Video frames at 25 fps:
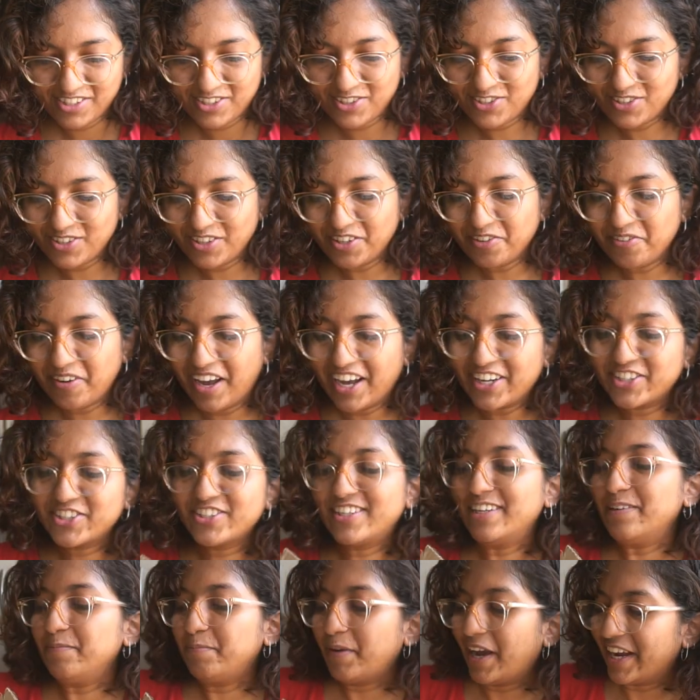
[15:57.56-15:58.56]
So they've
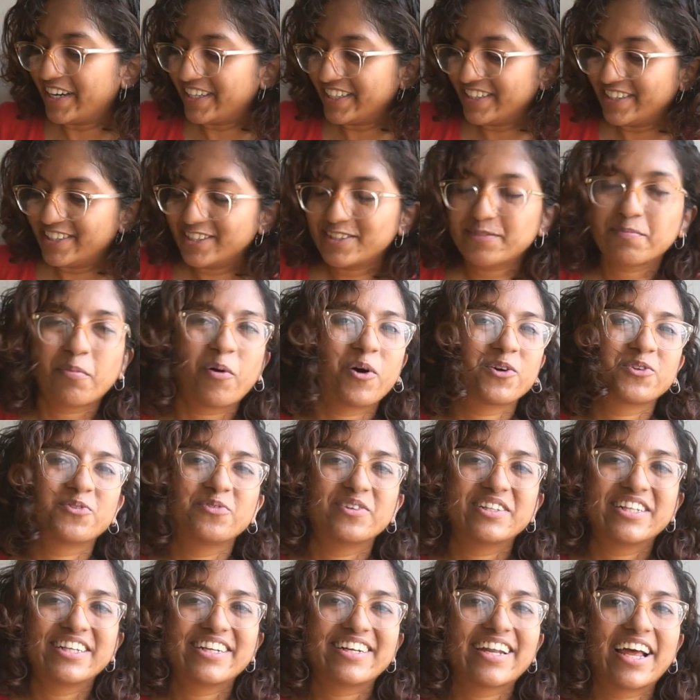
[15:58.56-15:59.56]
actually padded this box
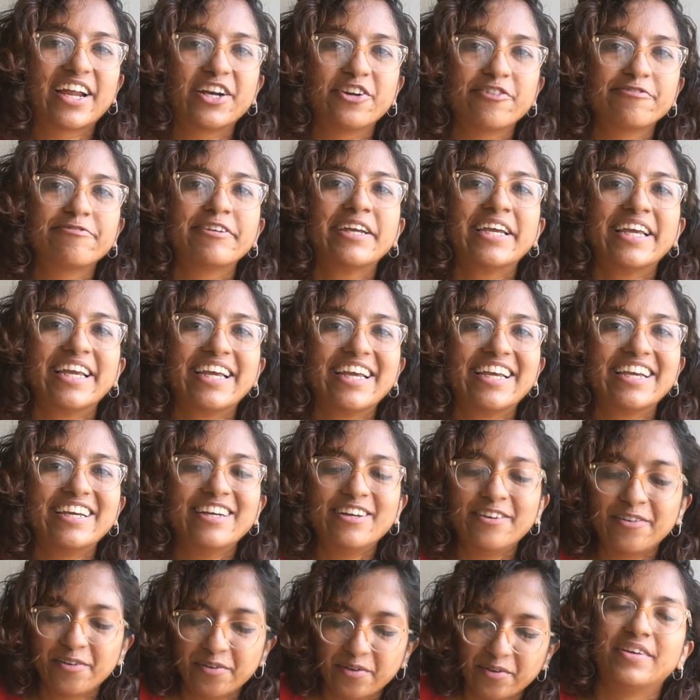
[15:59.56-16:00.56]
with a ton of hay.
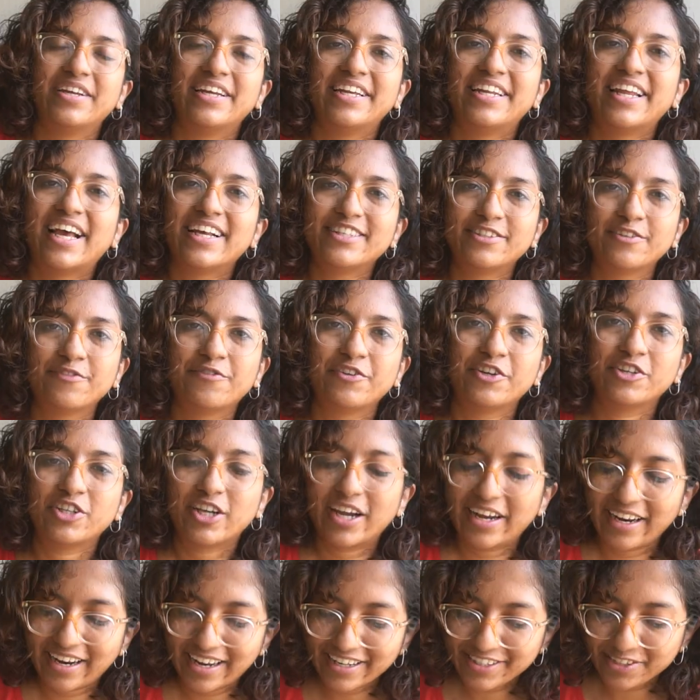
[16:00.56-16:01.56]
It has a
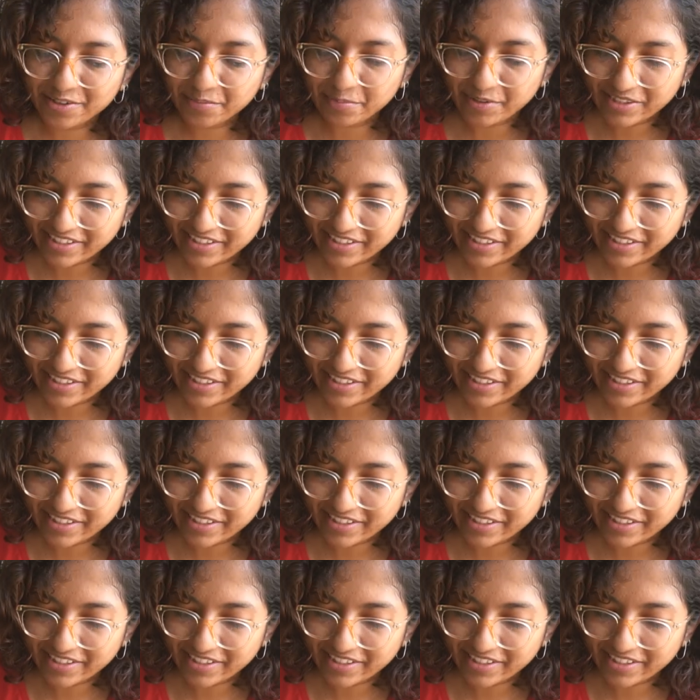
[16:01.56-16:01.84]
fragile item